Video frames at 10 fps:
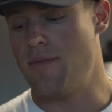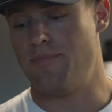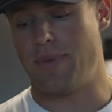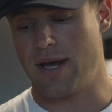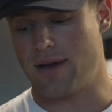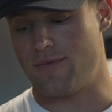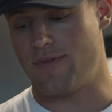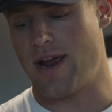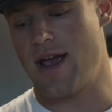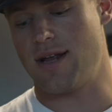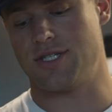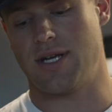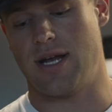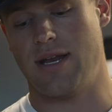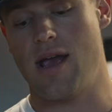bacon,
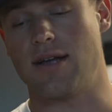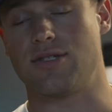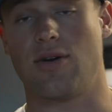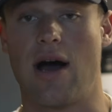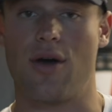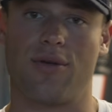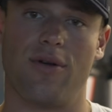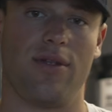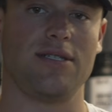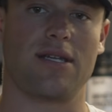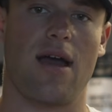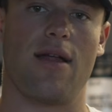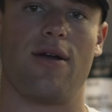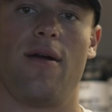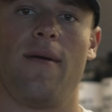ranch, and yeah, so I'll throw these
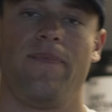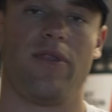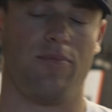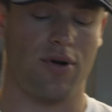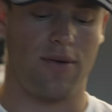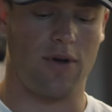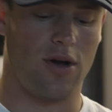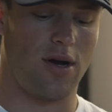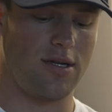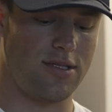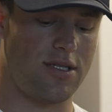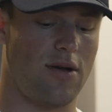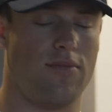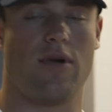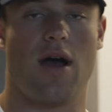together, put them on
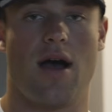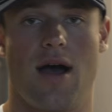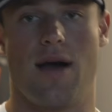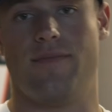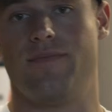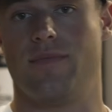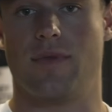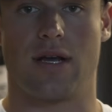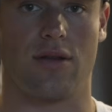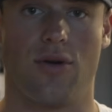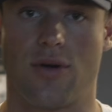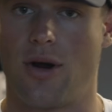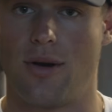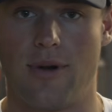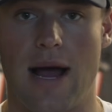some like low
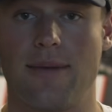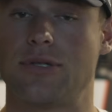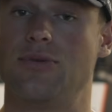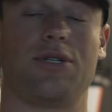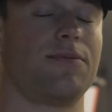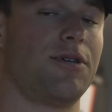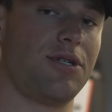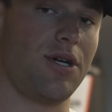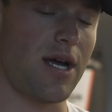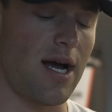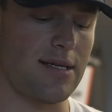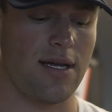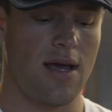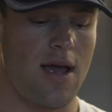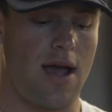carb wraps, which I'm going to show you
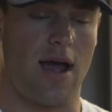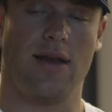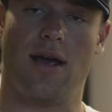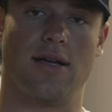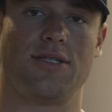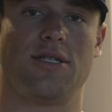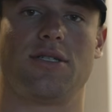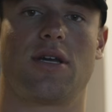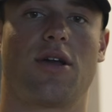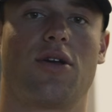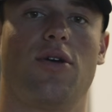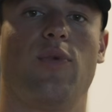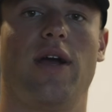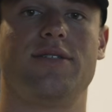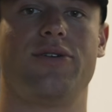guys. And yeah, it's just like a good
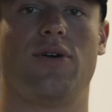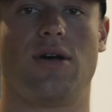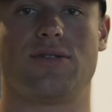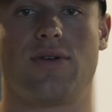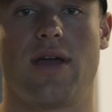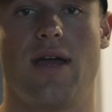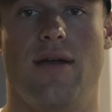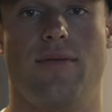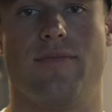way to also get in